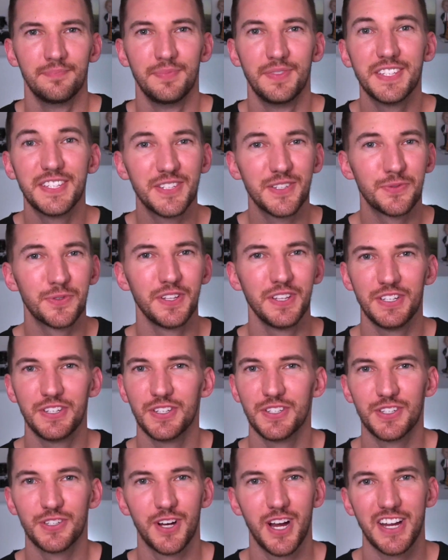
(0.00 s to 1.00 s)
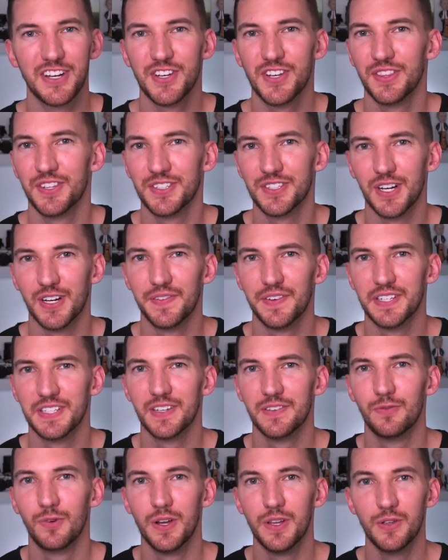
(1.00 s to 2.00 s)
This is really just scratching the surface
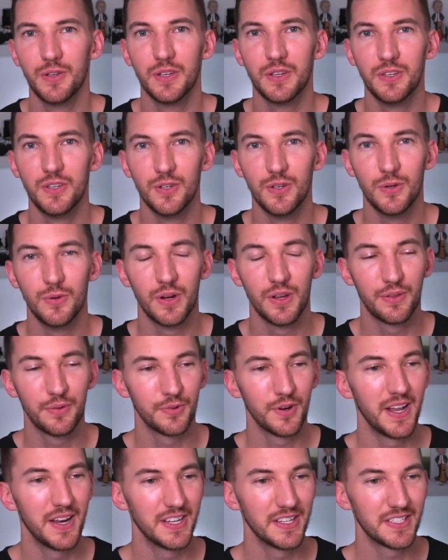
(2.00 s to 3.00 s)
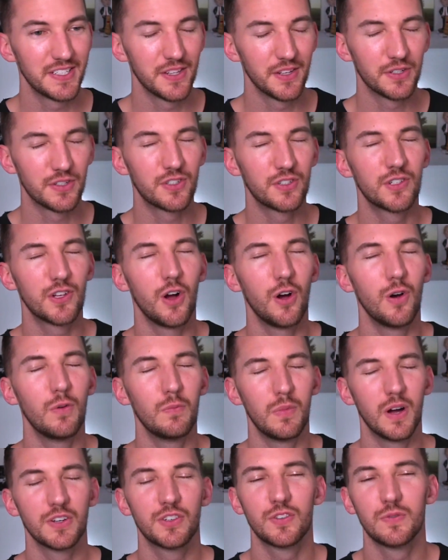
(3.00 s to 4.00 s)
of what you can do with Redis. There's so
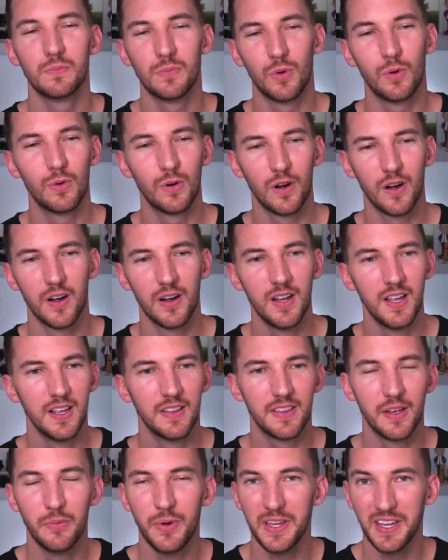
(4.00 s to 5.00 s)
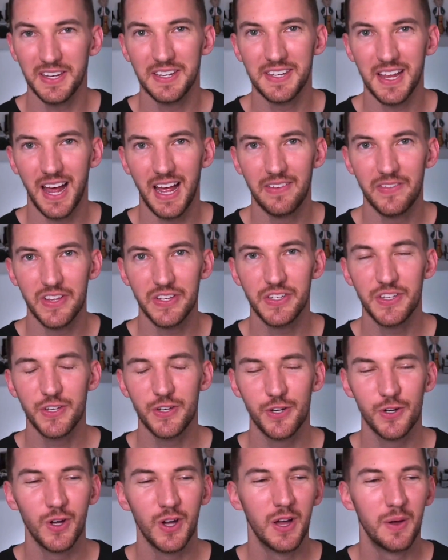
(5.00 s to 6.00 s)
much more that we can dive
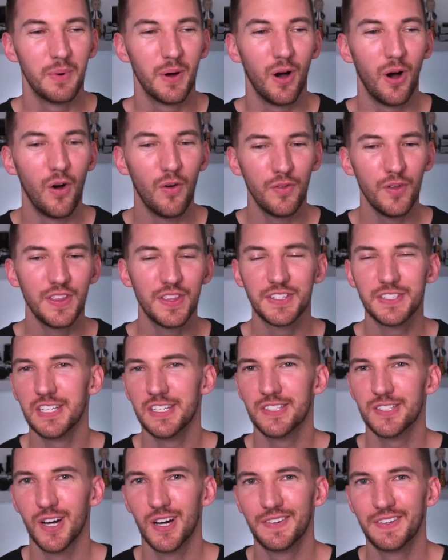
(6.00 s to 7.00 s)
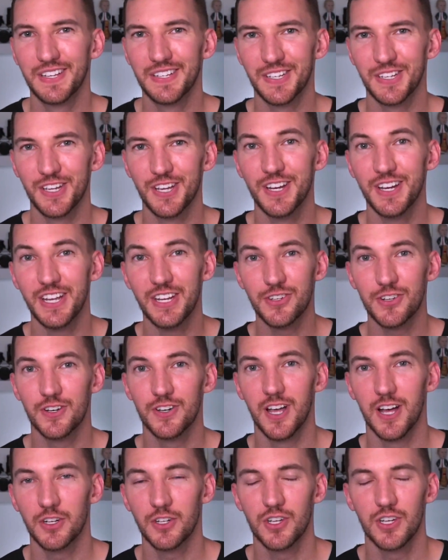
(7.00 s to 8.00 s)
into, but hopefully this has served as a good
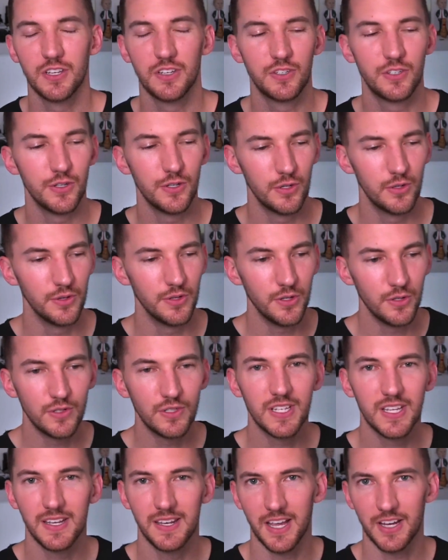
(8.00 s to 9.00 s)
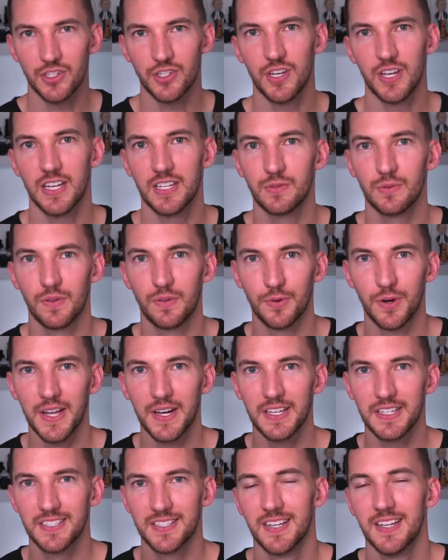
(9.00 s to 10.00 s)
introduction to using Next.js with
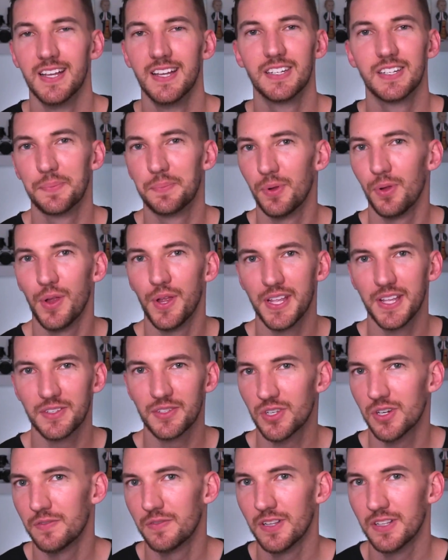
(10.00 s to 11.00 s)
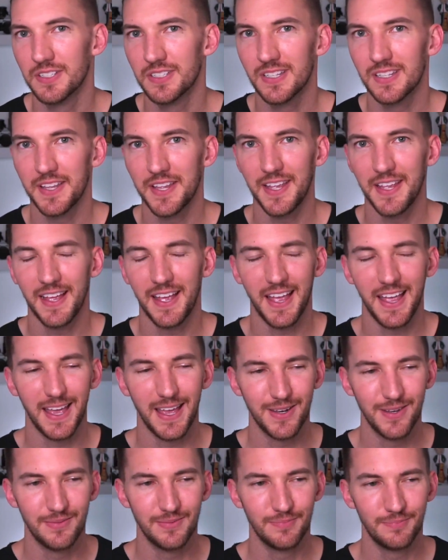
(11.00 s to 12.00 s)
Redis, deploying it serverlessly,
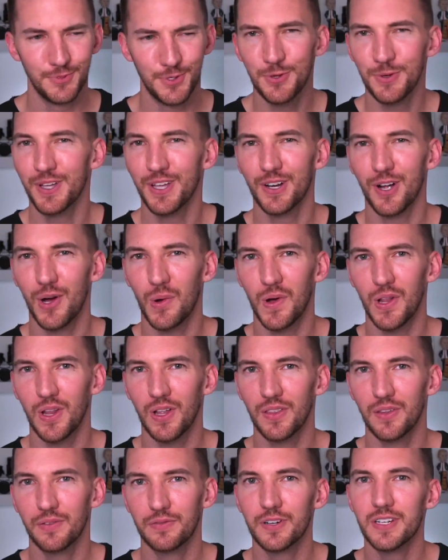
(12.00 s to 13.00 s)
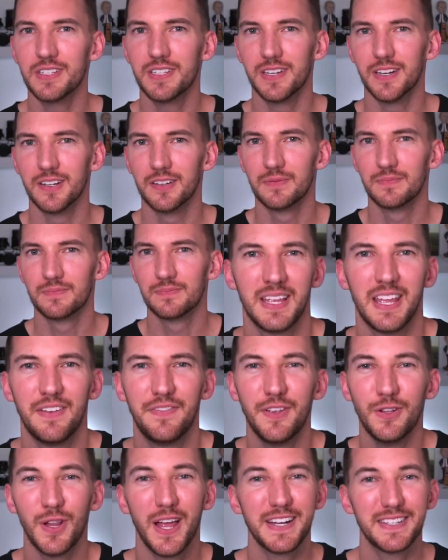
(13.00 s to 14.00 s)
and doing it all while on the free tier. If
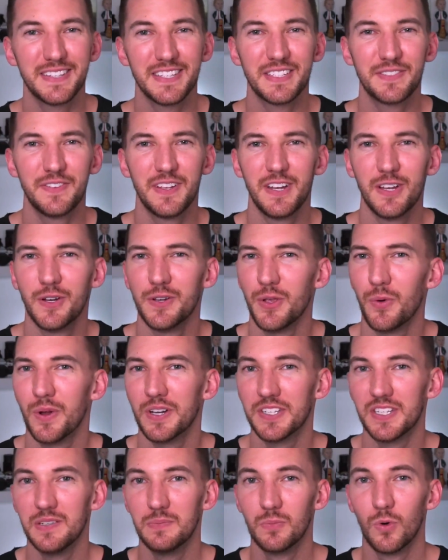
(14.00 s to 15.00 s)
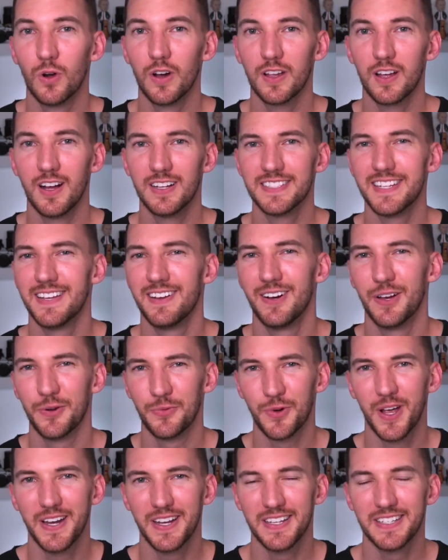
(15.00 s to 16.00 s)
you liked this video and you want to see more content on
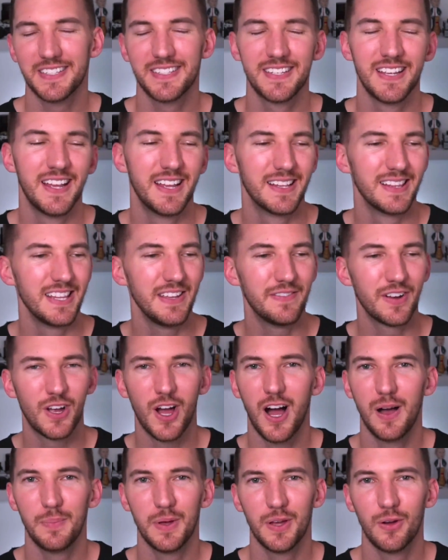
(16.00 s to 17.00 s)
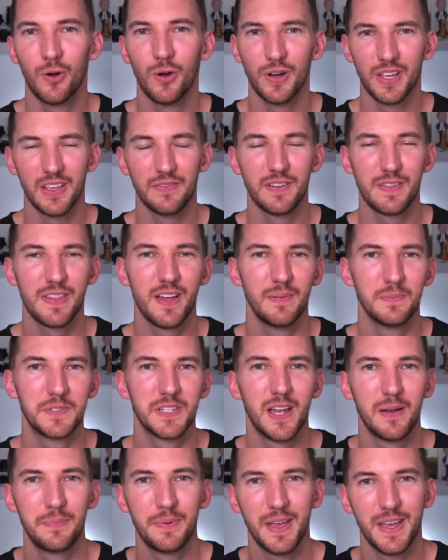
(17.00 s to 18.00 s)
Redis, leave a comment or give a thumbs
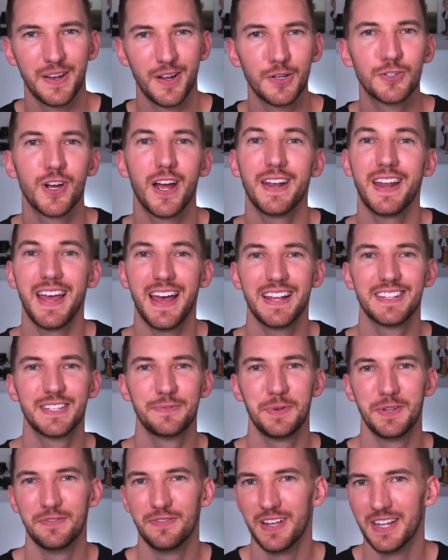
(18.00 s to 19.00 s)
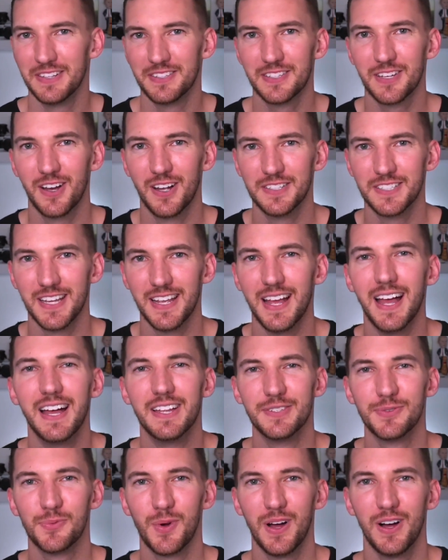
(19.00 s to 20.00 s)
up, and I'll try to add some advanced content
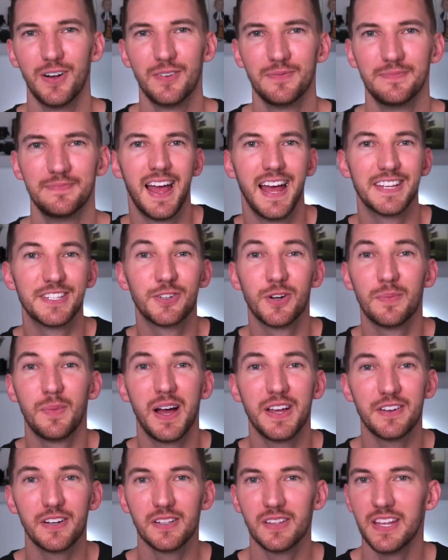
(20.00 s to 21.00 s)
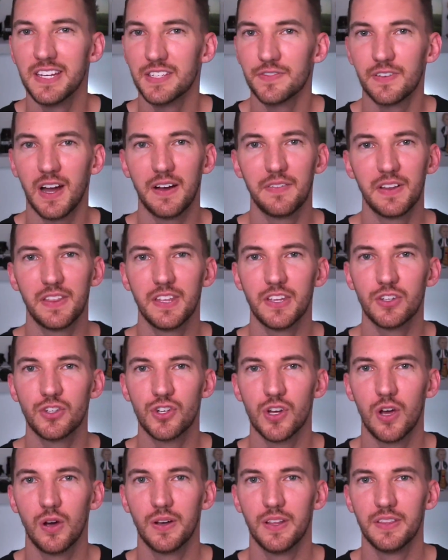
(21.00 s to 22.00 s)
as well. As a reminder, links for everything
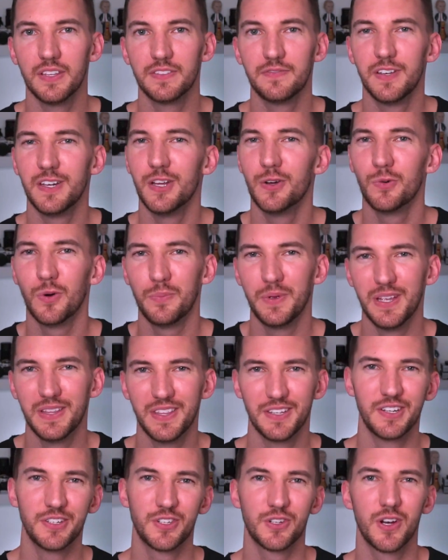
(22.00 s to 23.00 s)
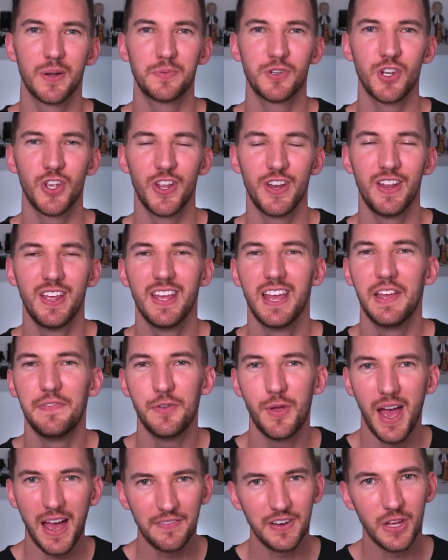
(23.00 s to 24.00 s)
shown in this video will be in the description. If you
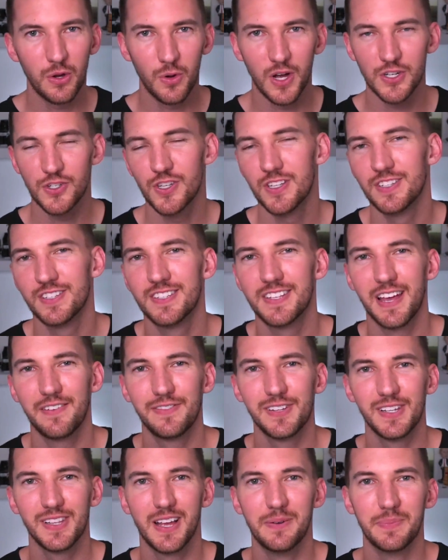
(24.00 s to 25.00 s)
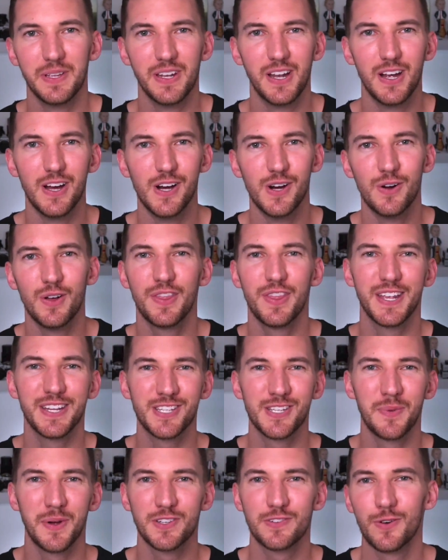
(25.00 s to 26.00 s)
have any questions, definitely let me know. Thanks
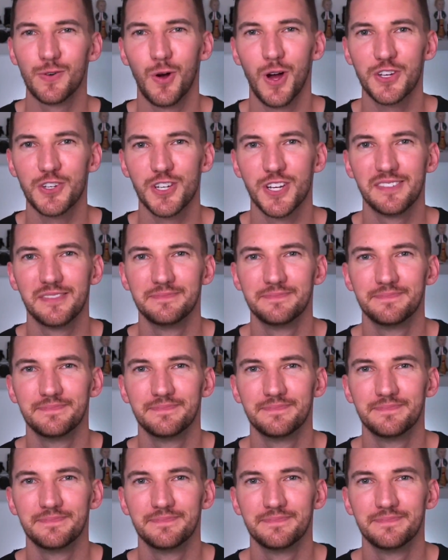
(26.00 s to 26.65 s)
so much for watching.